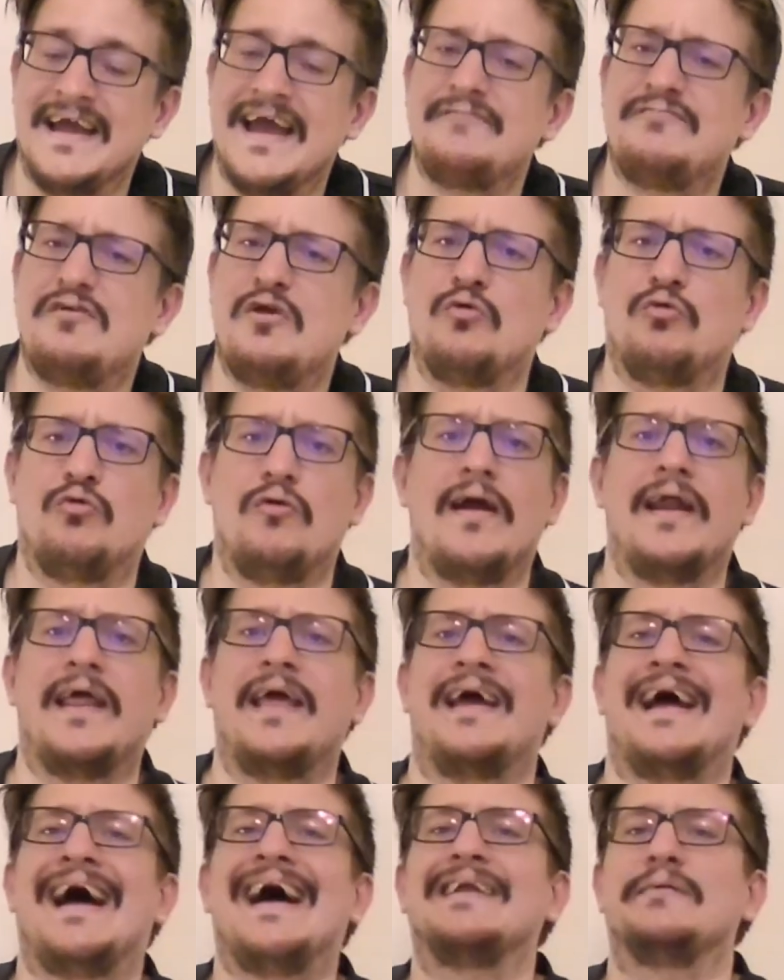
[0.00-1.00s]
If you're
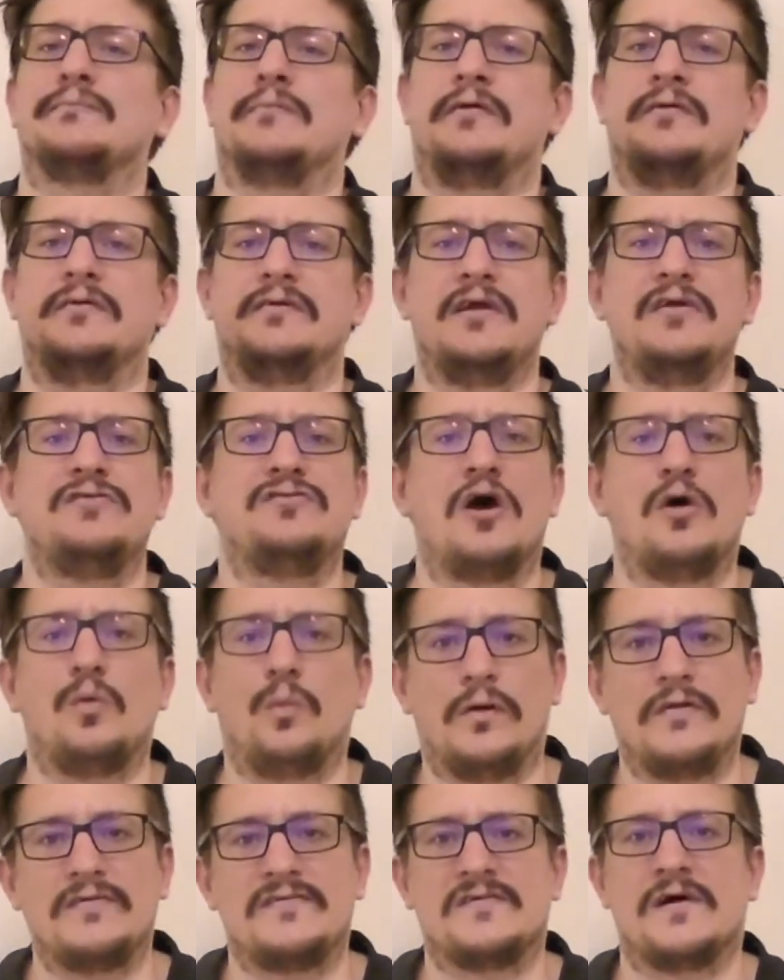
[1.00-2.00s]
really adamant, you don't
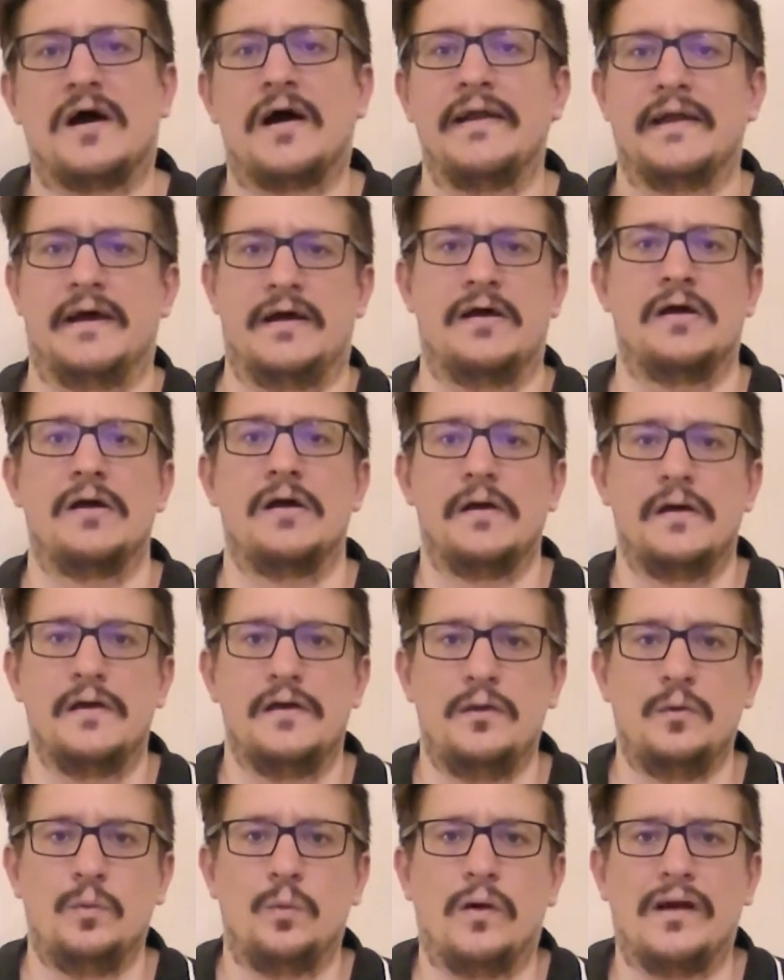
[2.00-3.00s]
want cider,
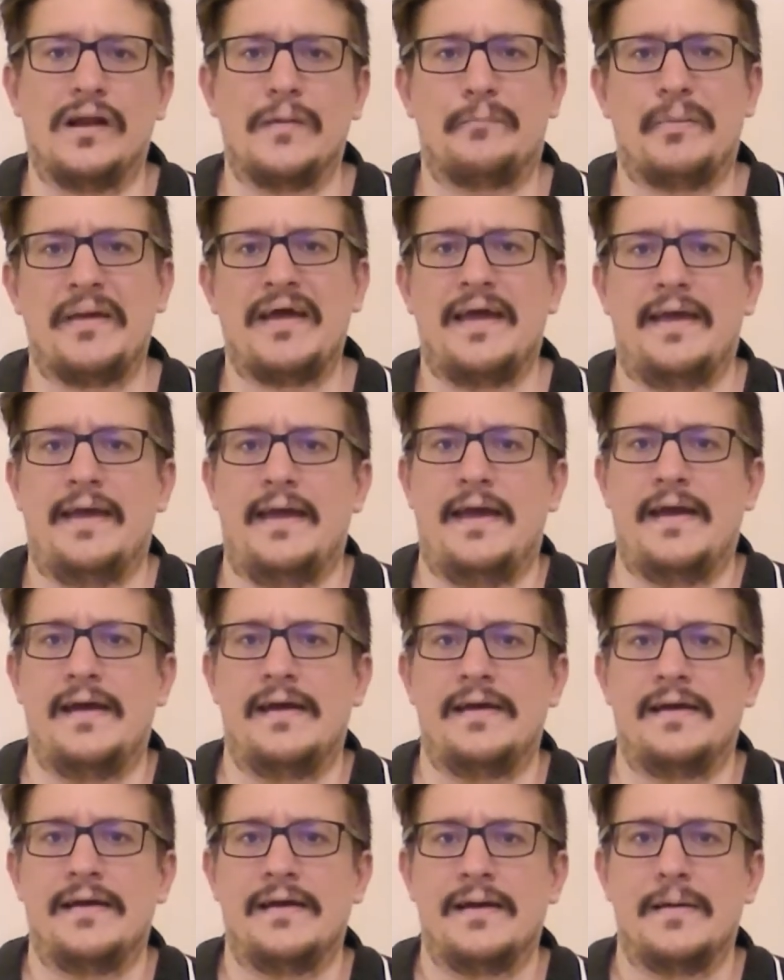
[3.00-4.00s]
you want a beer,
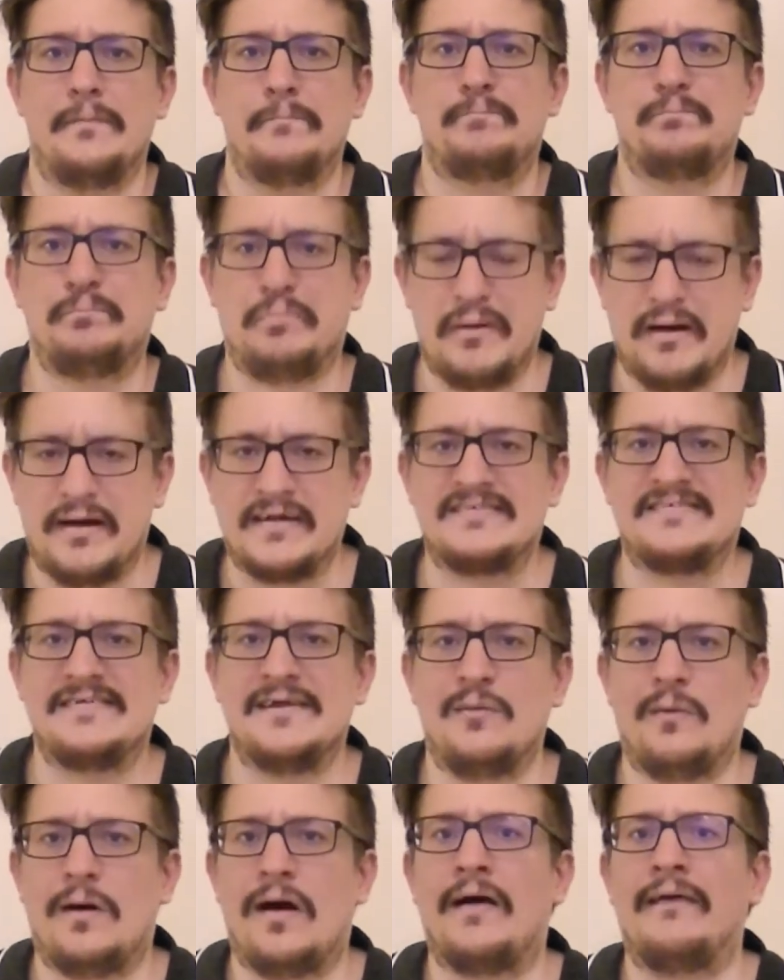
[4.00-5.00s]
but
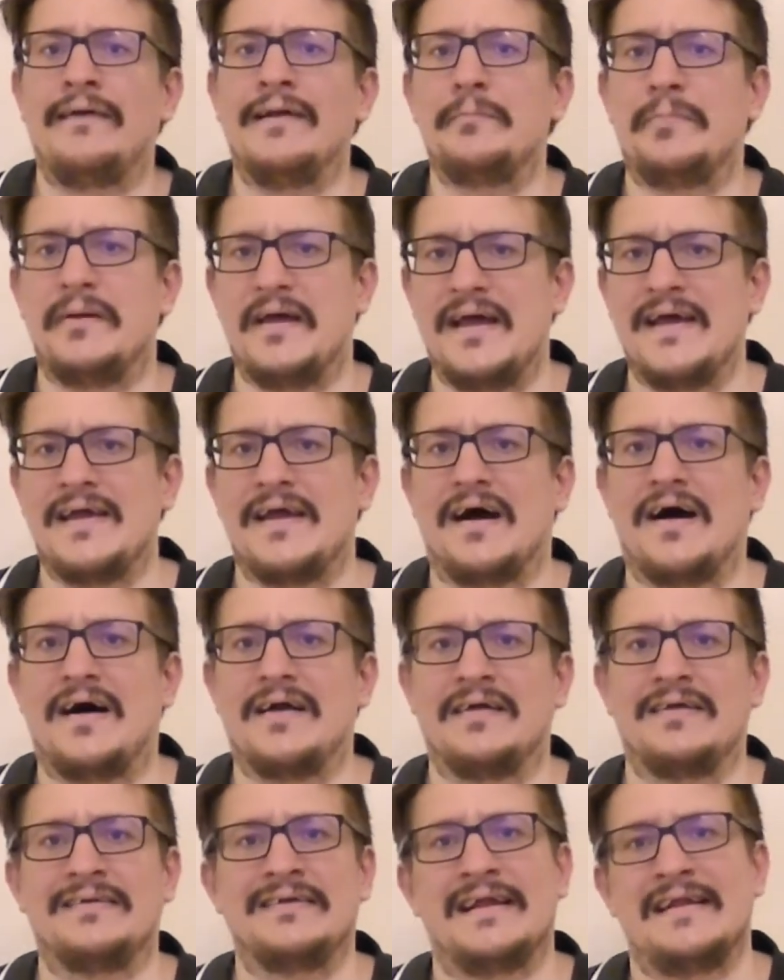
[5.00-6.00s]
you are in a beer
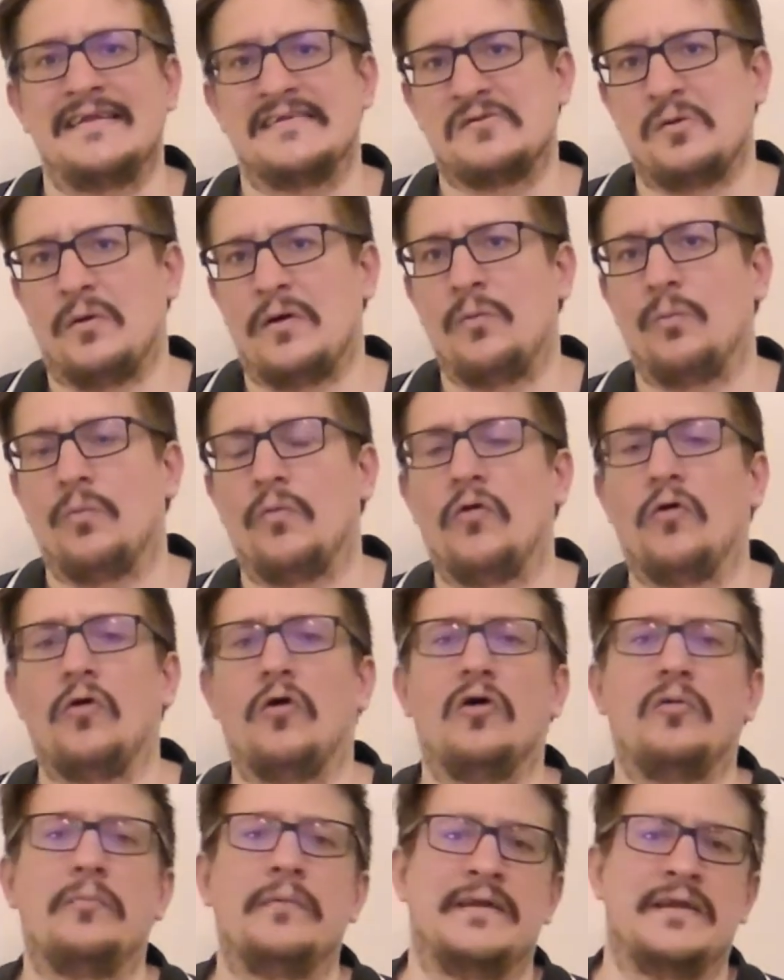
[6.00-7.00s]
garden and it's quite
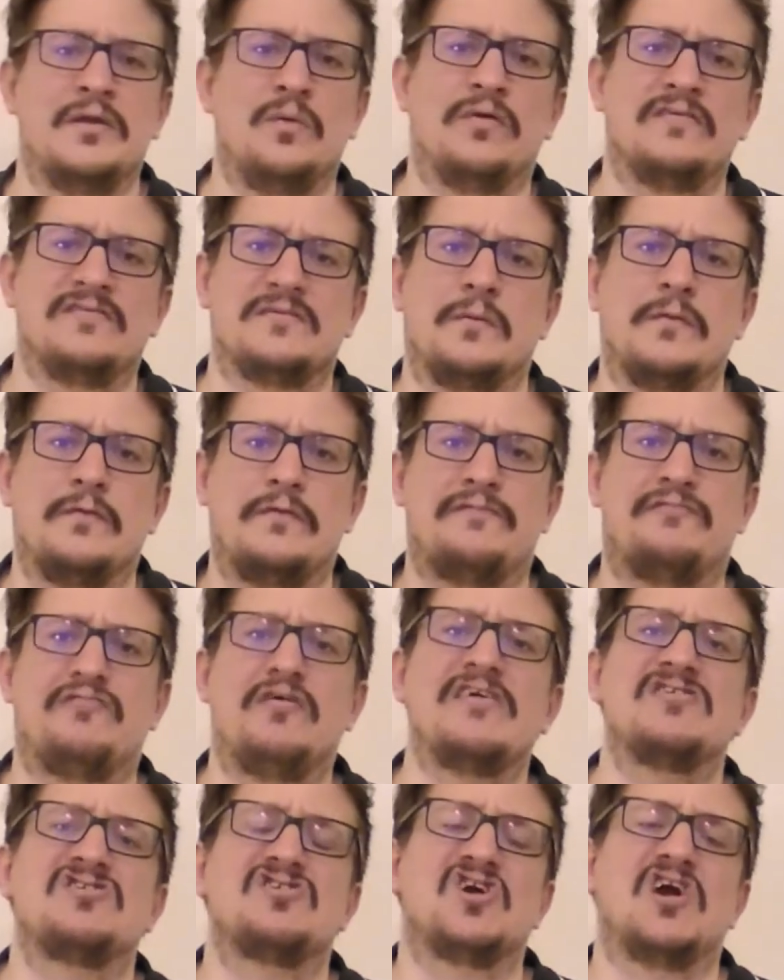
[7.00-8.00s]
warm and you want something
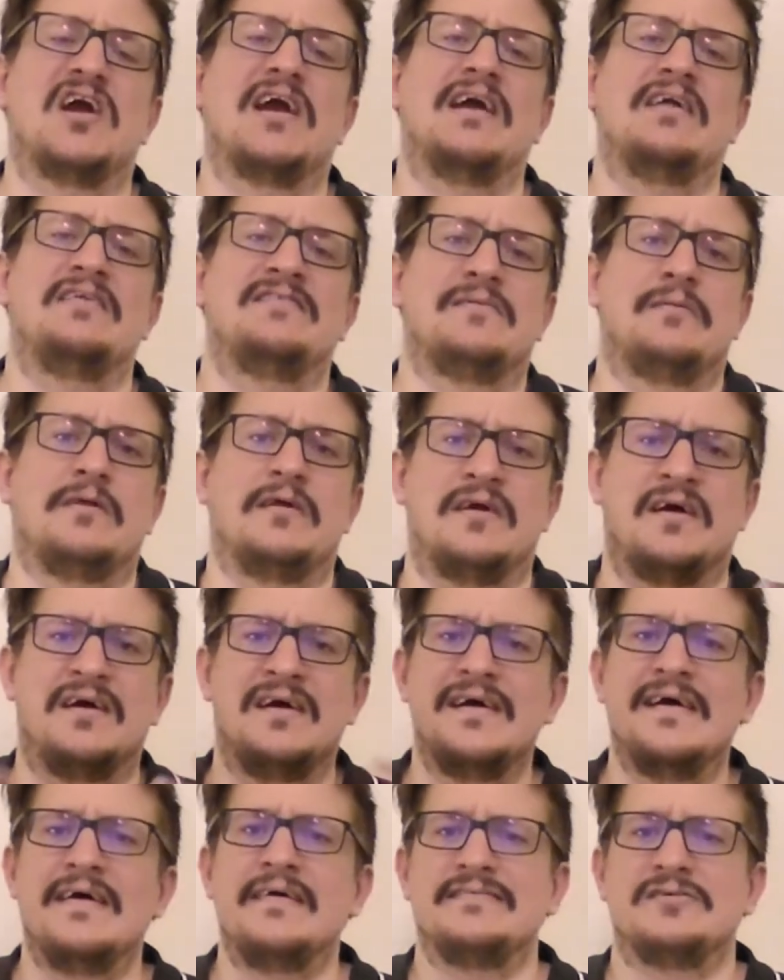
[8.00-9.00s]
refreshing and something
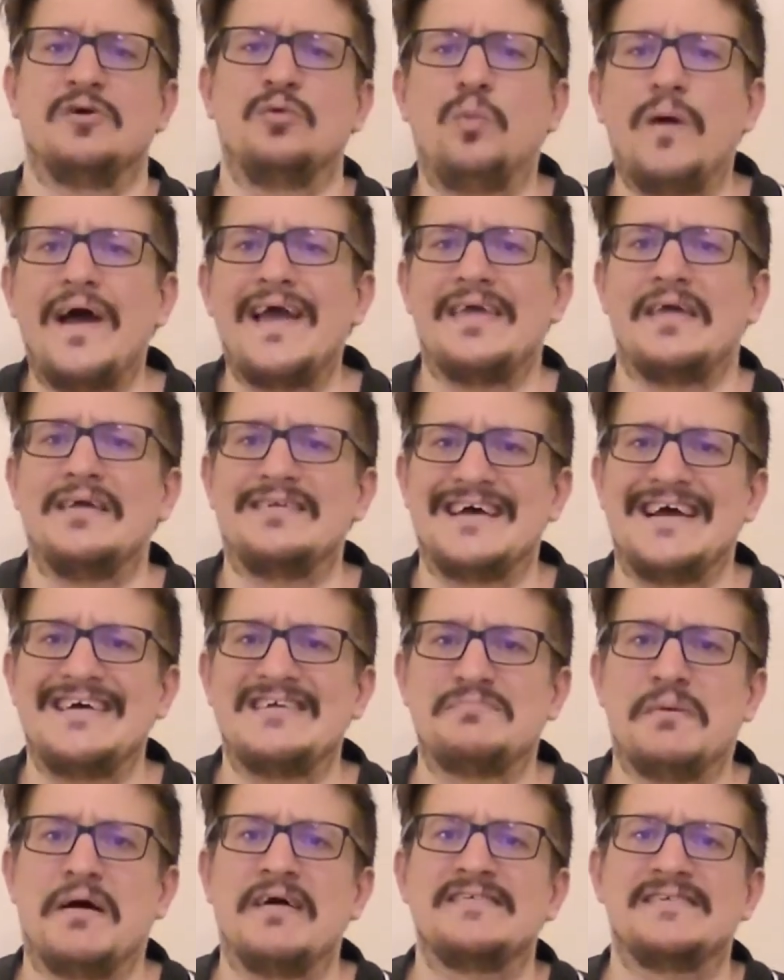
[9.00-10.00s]
to wake your taste
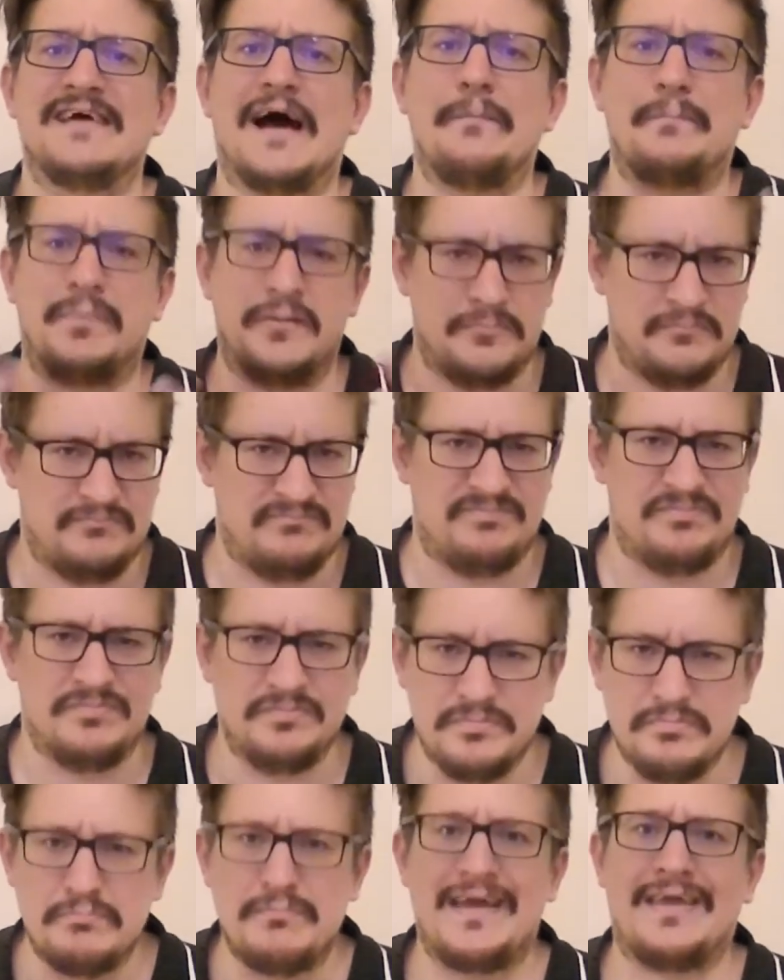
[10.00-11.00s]
buds up and
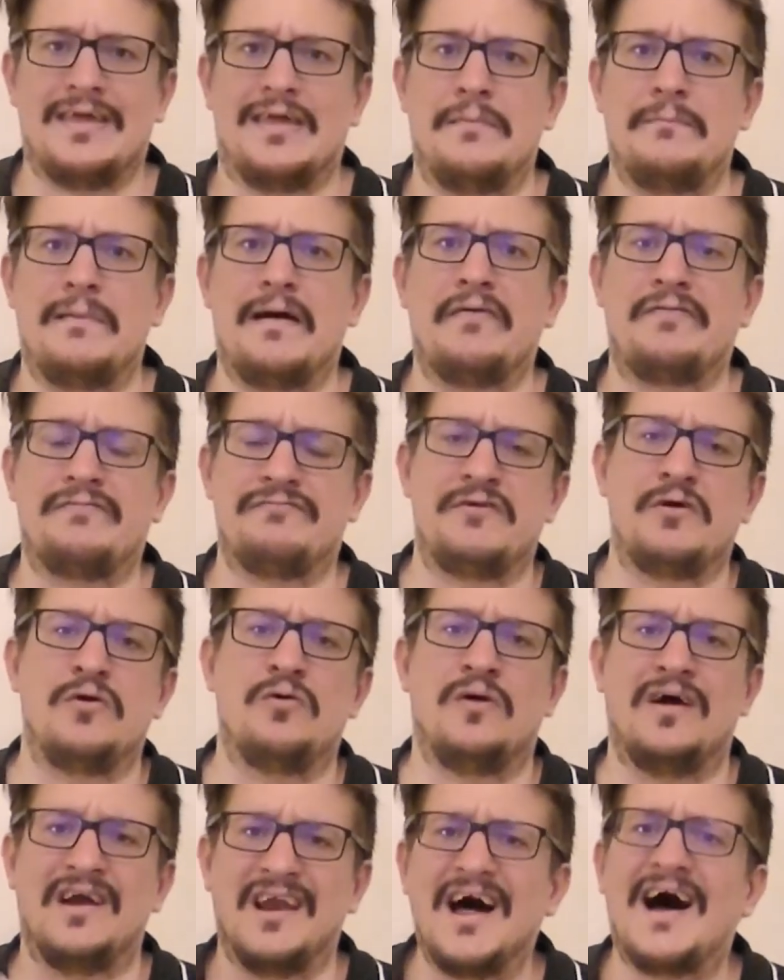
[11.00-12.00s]
make your mouth feel
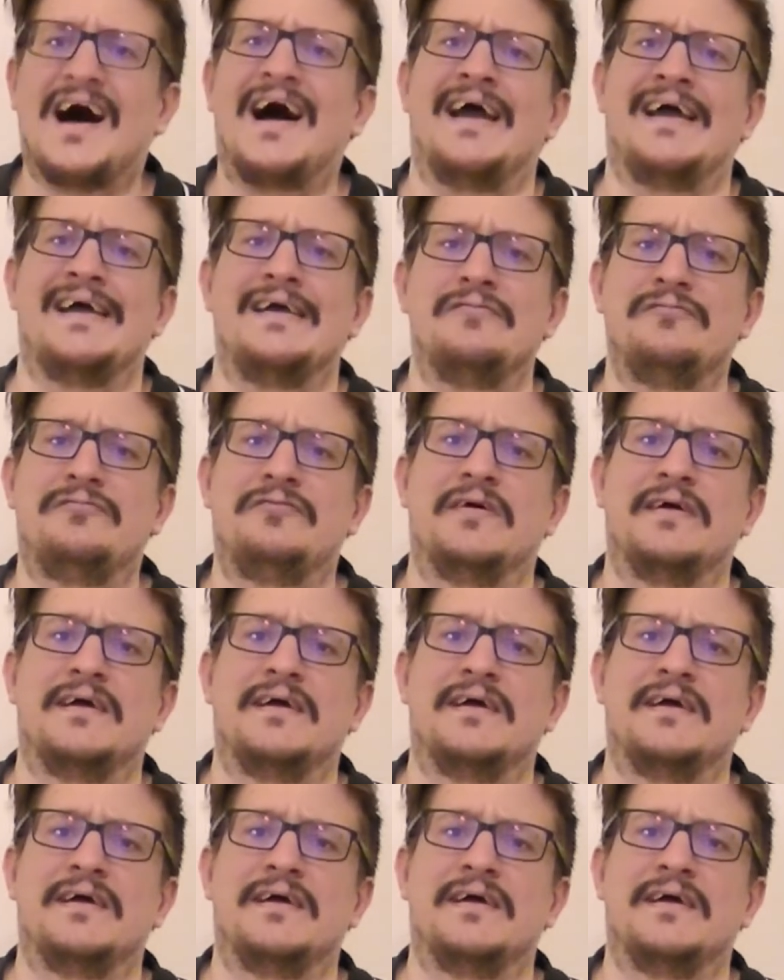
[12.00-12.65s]
alive,